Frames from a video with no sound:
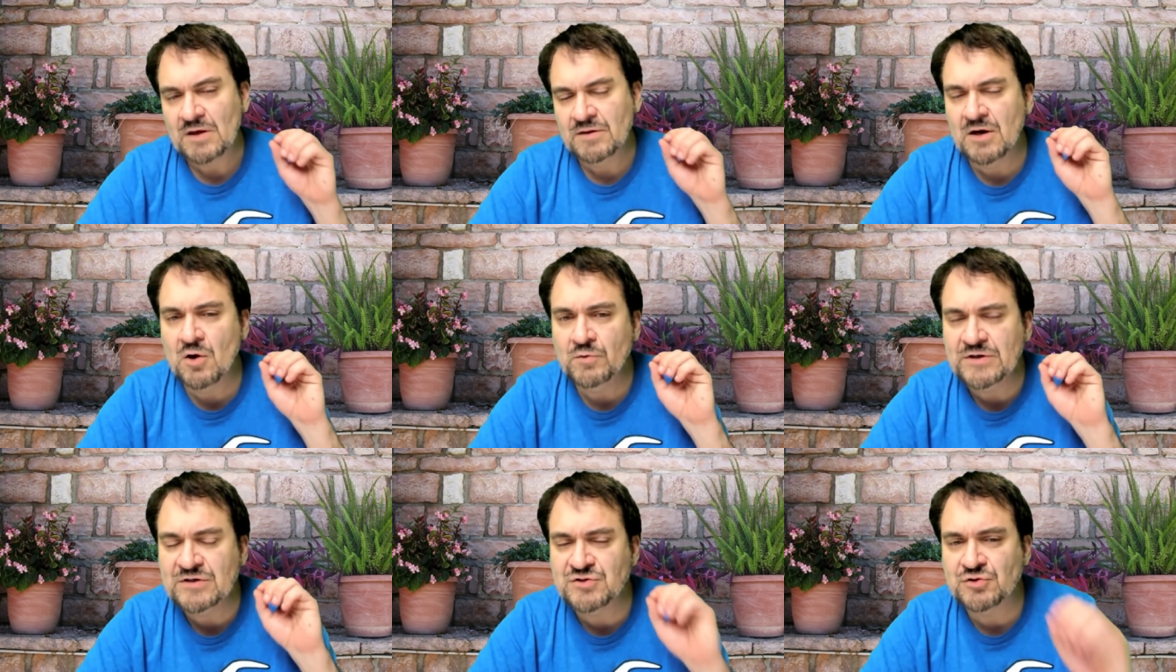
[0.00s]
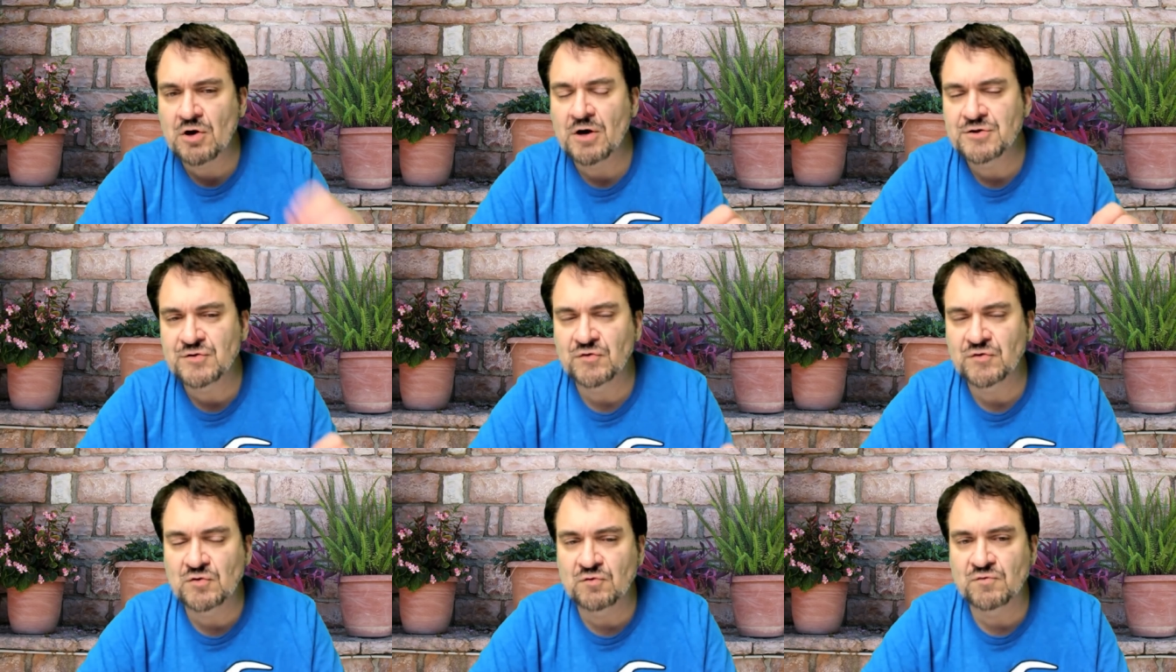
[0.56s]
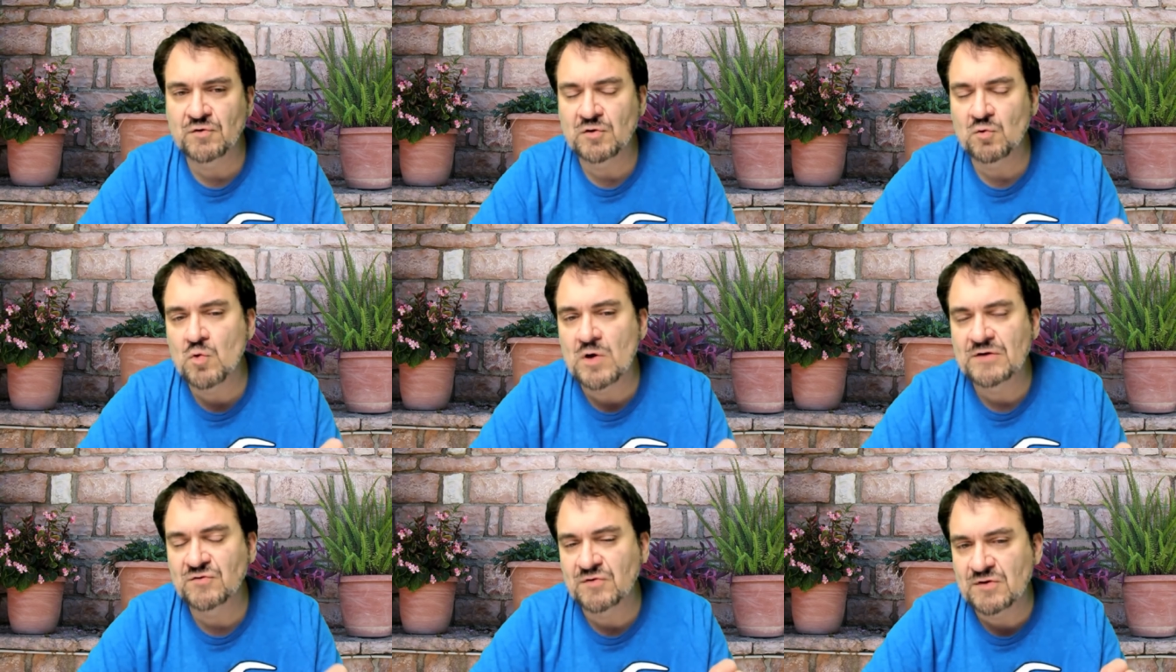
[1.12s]
that only charges you for the
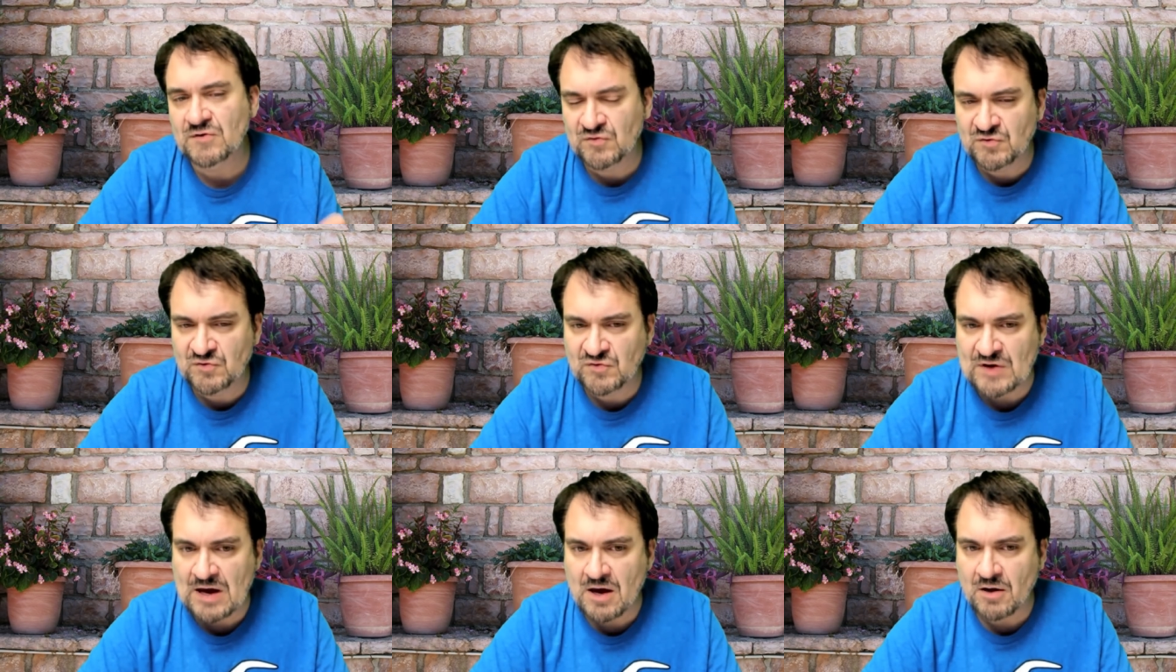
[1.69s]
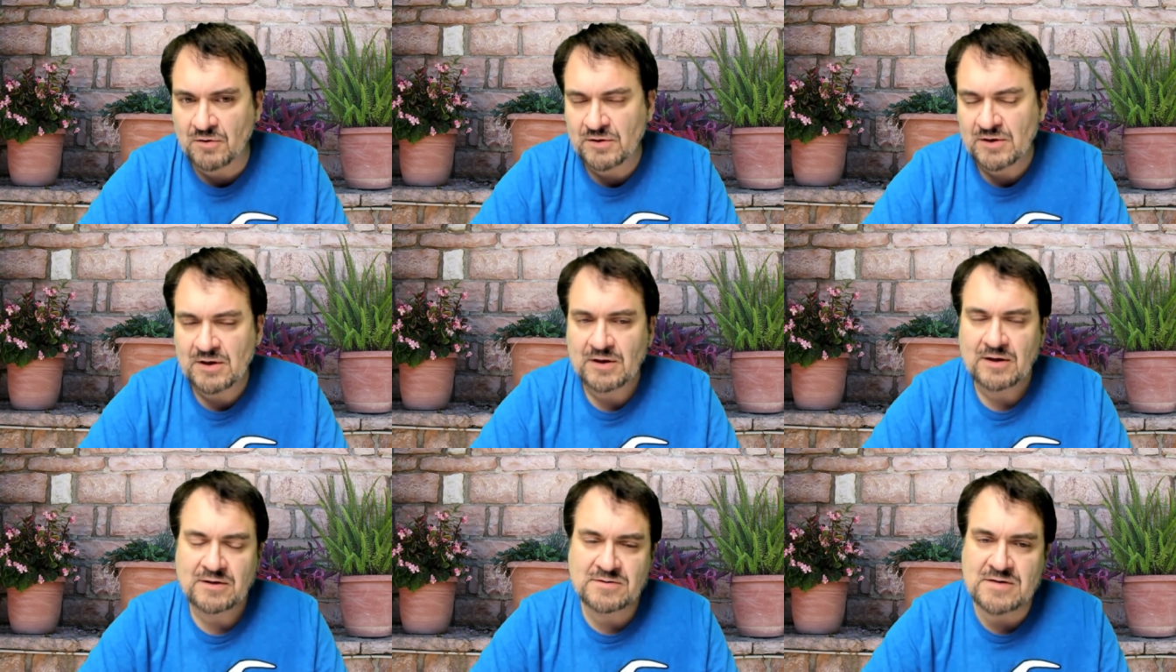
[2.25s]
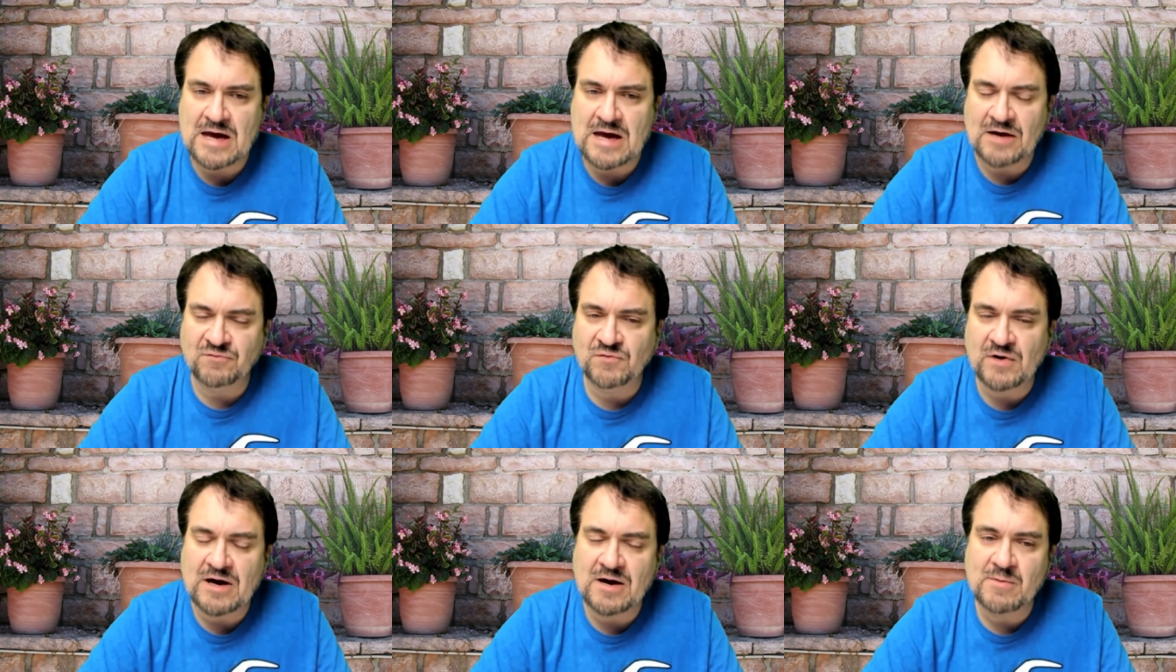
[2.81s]
ones that sell, not
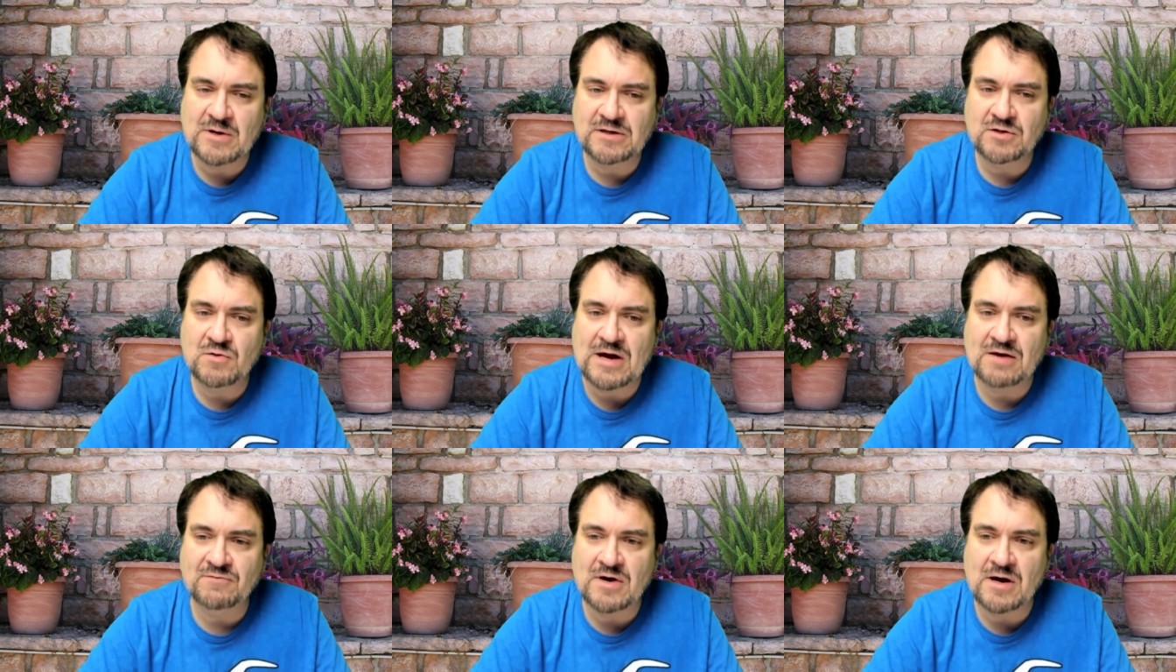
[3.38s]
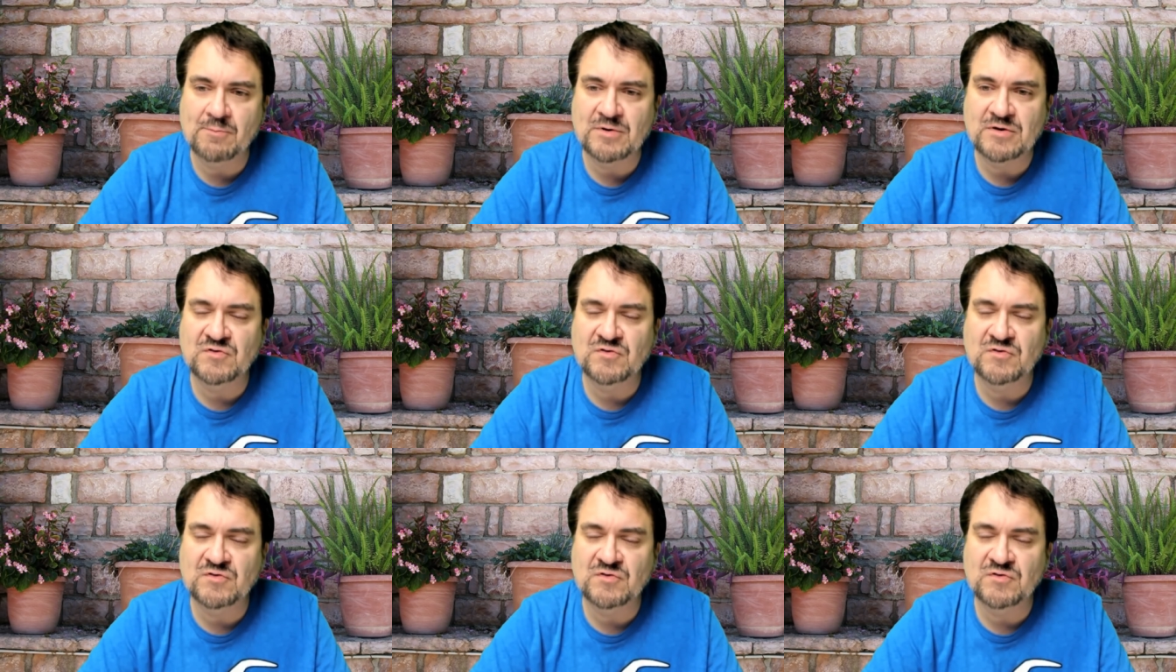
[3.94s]
for how many you have up.